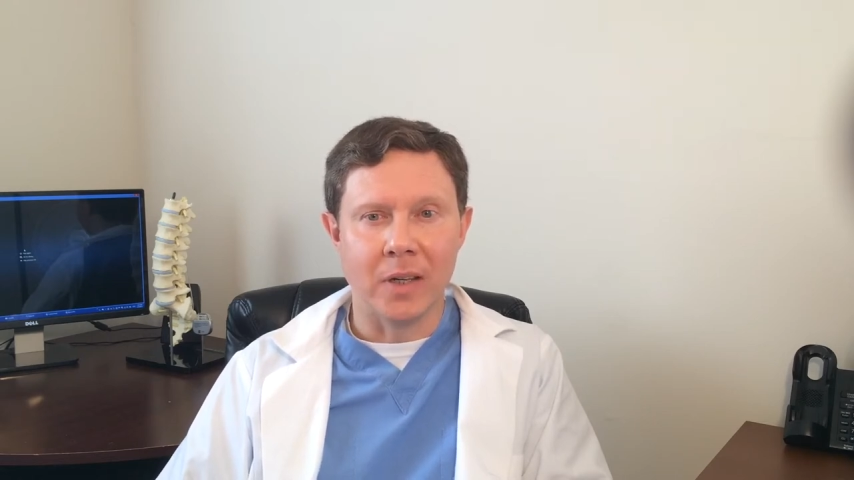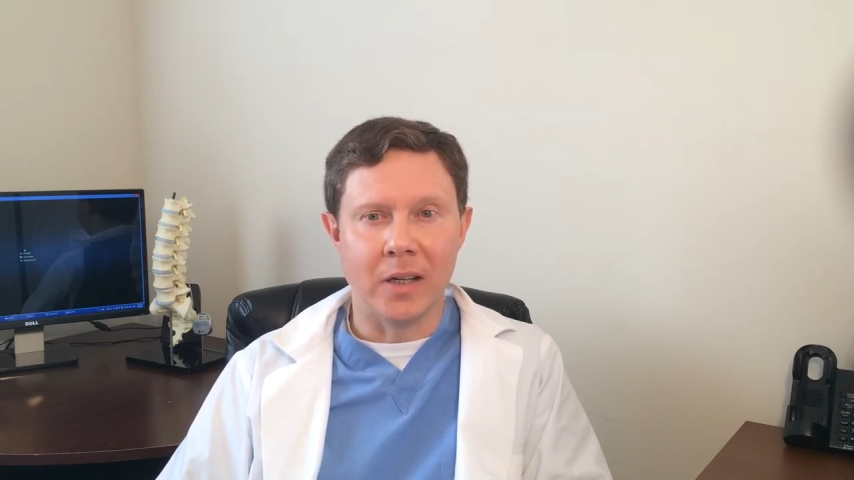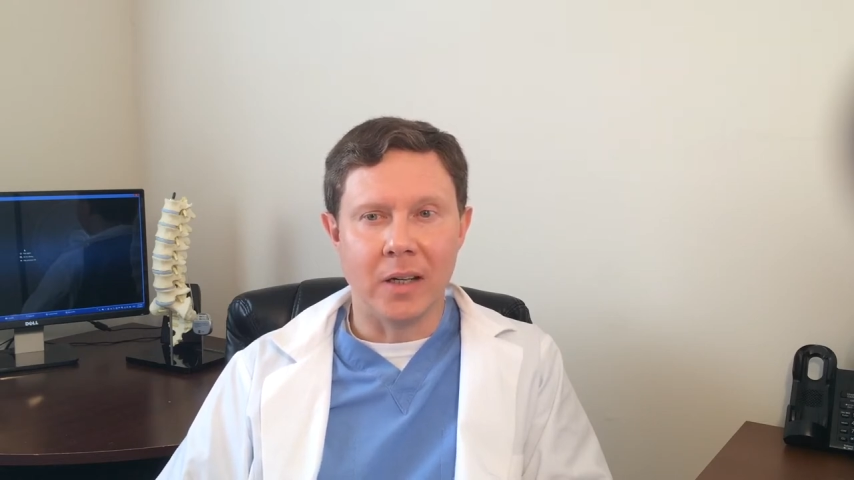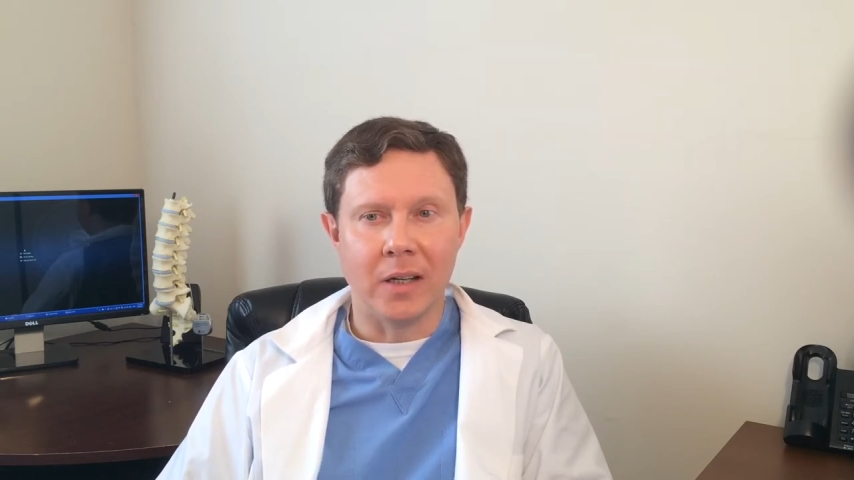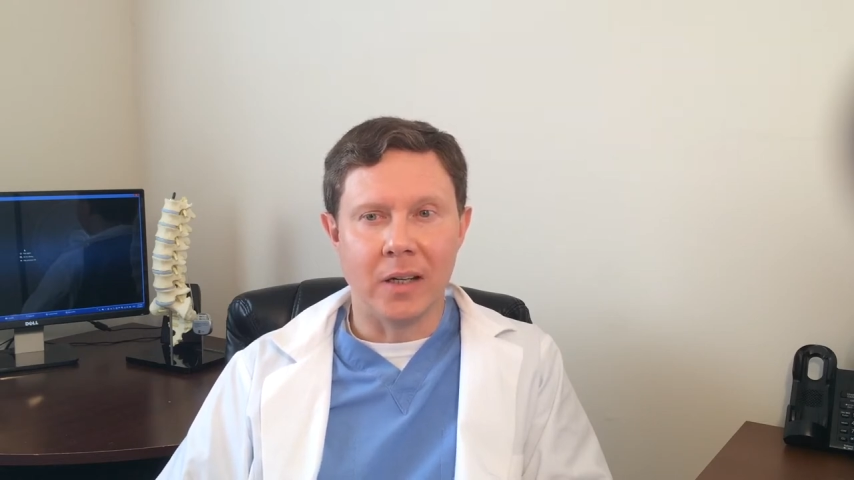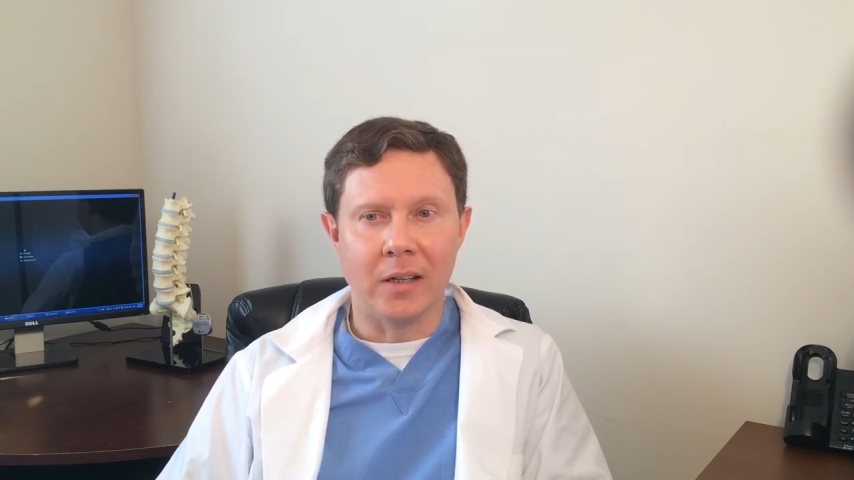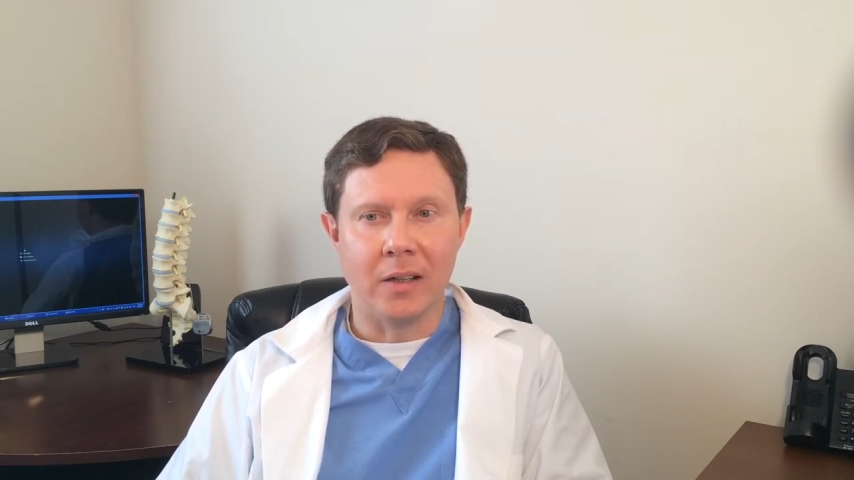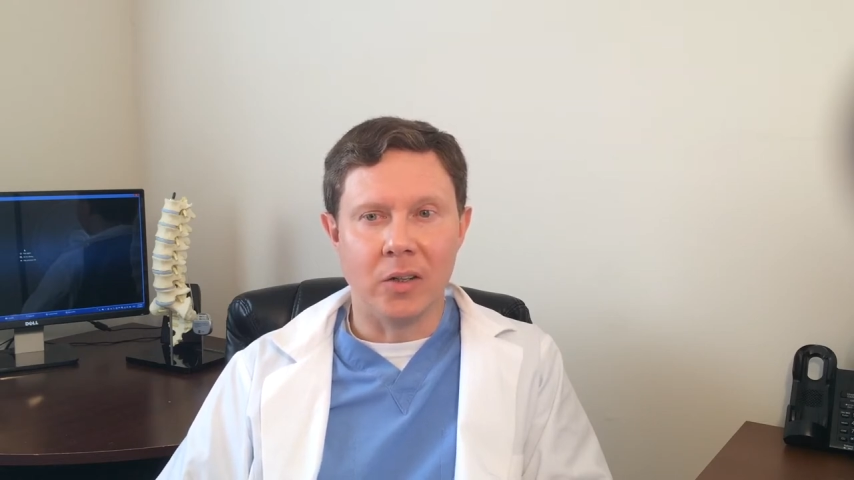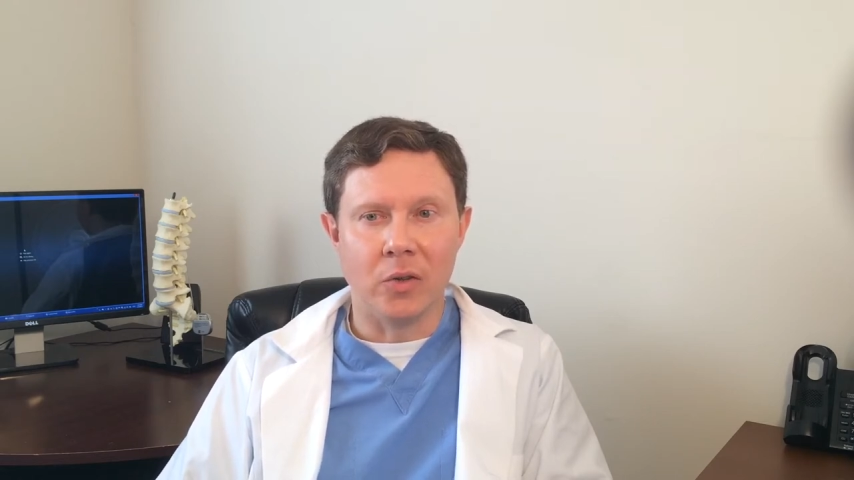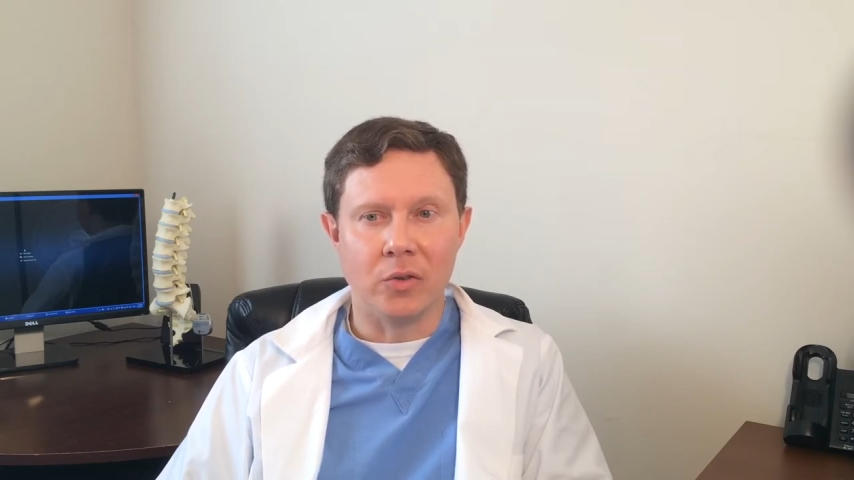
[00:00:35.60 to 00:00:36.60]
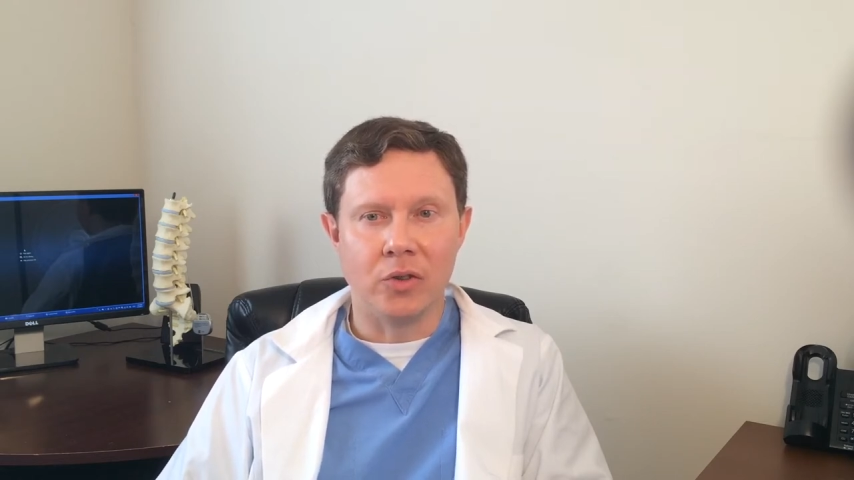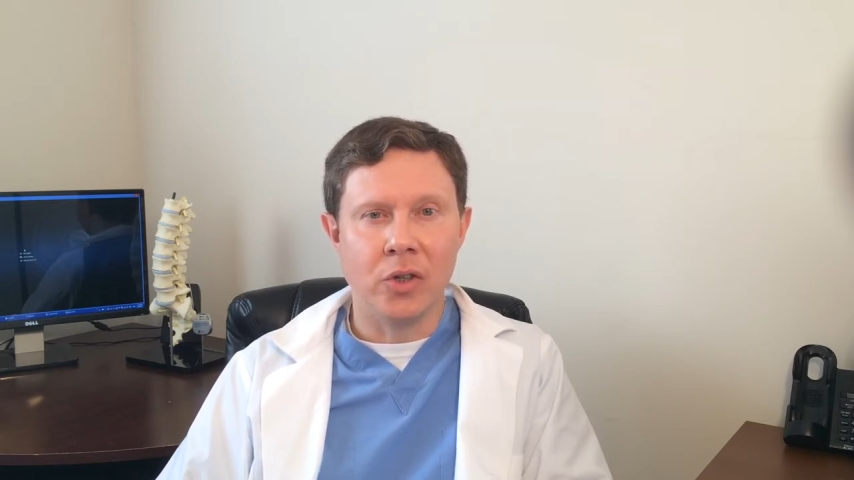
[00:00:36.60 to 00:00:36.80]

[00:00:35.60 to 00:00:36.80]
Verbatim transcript: uh, you know